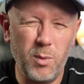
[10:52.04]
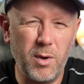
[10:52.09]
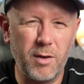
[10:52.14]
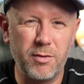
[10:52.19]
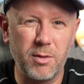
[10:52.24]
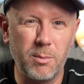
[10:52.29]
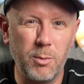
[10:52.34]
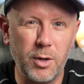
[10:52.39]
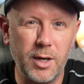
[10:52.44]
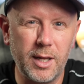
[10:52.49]
worth
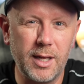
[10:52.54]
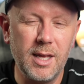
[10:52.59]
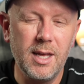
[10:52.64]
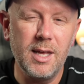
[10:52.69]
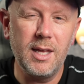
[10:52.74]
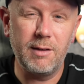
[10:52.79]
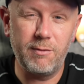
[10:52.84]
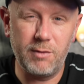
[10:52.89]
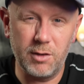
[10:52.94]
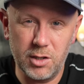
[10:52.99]
the money.
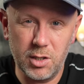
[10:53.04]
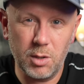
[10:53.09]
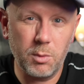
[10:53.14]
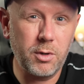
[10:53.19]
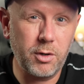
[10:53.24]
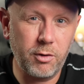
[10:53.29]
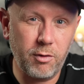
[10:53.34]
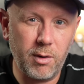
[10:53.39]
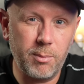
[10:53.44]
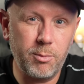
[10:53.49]
If you do
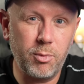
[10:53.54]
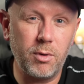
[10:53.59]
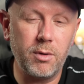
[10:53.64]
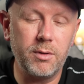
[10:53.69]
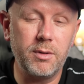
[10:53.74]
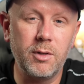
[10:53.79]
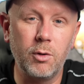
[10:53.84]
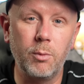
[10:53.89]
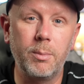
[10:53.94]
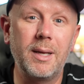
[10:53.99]
want to grab
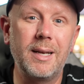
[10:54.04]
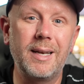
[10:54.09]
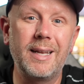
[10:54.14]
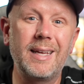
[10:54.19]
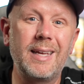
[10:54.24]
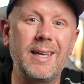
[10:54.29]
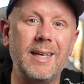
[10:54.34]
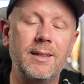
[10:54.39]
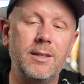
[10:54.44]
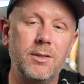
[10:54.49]
one, there'll be a
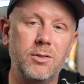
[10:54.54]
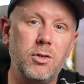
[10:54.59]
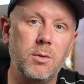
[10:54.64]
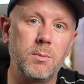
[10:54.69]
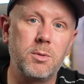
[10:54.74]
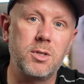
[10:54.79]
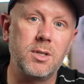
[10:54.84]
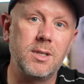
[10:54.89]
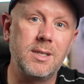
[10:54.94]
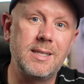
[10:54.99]
link in the
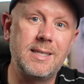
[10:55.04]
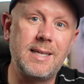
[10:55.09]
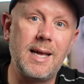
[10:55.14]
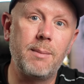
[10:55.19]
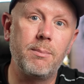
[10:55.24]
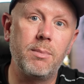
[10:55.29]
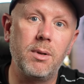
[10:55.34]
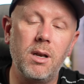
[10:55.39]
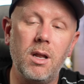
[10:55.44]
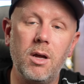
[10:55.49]
description
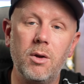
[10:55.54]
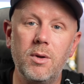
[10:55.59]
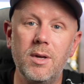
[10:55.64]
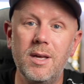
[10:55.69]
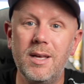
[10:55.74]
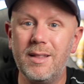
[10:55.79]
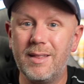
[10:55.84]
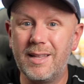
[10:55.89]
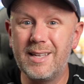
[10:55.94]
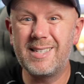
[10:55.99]
down below.
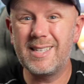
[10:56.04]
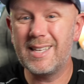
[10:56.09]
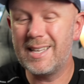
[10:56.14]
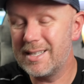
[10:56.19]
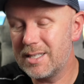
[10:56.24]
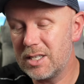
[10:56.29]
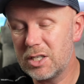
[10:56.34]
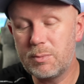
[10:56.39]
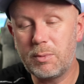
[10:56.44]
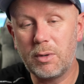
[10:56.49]
This
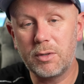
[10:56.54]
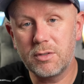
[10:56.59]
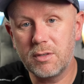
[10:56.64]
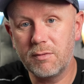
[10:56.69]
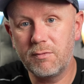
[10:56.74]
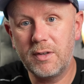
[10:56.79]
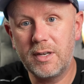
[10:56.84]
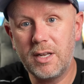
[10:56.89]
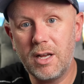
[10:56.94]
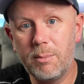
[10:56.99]
is a
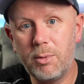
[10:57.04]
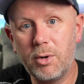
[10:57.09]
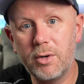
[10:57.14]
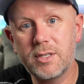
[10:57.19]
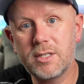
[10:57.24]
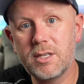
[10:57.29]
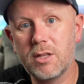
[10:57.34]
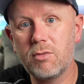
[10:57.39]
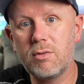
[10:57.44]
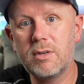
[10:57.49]
sponsored video by
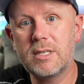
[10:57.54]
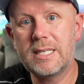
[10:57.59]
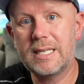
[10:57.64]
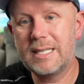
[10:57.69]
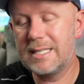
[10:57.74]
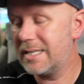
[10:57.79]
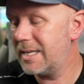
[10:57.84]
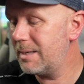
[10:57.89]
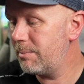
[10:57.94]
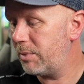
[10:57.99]

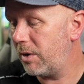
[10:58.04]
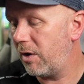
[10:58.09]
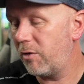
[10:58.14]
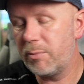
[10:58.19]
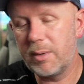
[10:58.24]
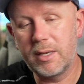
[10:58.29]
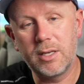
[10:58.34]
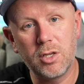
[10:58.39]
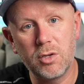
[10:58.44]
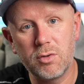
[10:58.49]
Insta360, but I've
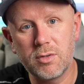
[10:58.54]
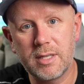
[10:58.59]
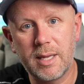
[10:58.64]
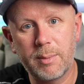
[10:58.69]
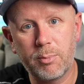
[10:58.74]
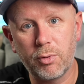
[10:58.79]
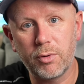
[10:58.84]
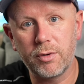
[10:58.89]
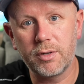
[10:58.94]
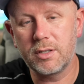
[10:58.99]
been using their
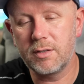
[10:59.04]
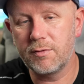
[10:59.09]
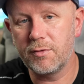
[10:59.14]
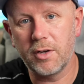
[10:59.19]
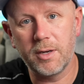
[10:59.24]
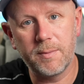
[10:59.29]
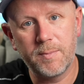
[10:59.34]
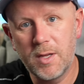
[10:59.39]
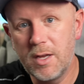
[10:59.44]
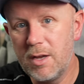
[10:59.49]
products for